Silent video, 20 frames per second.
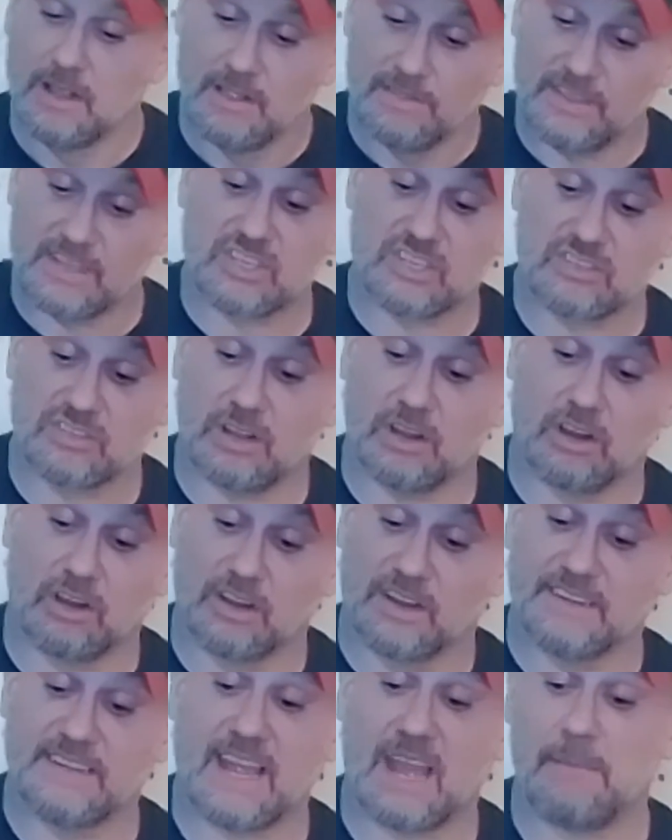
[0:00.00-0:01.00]
This is
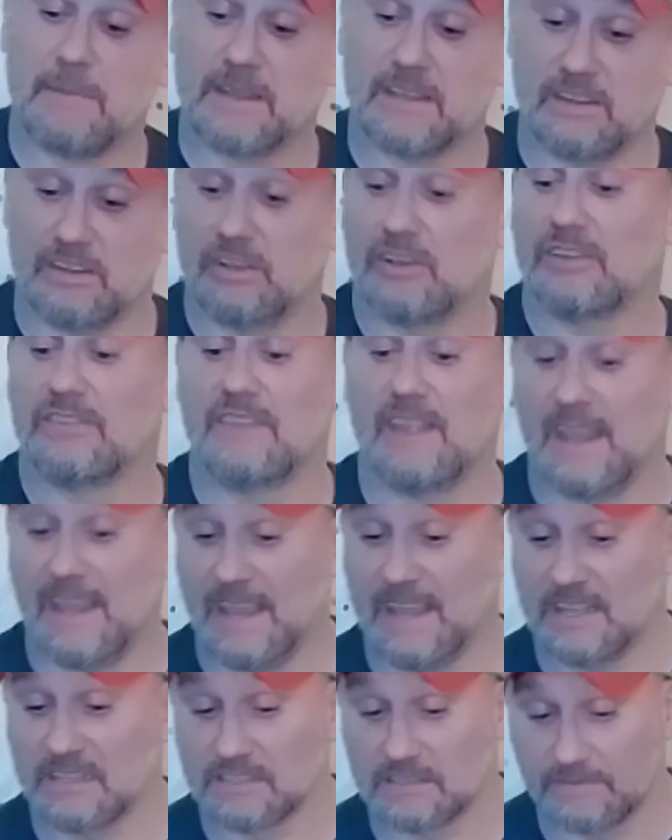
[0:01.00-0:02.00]
ergonomic and good in the
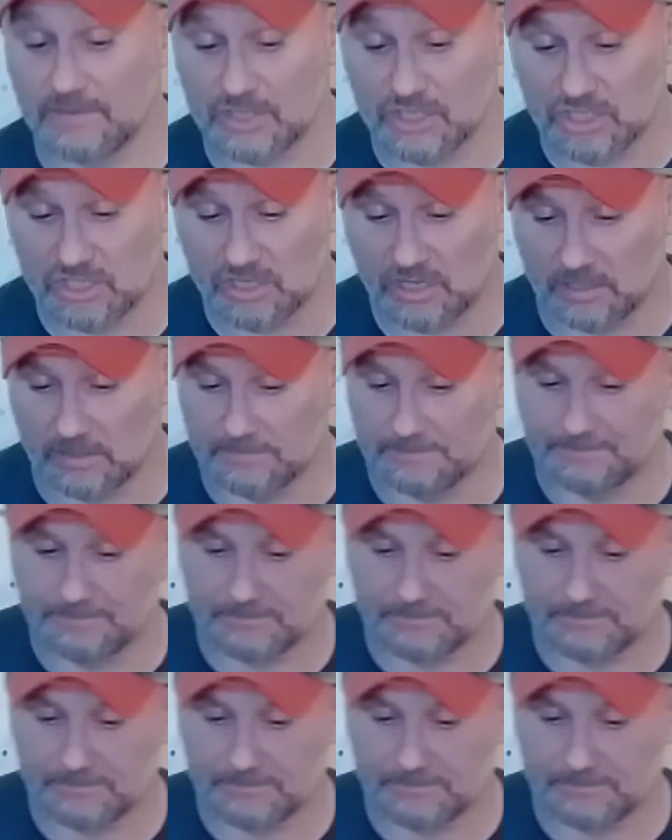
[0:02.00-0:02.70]
hands, for sure.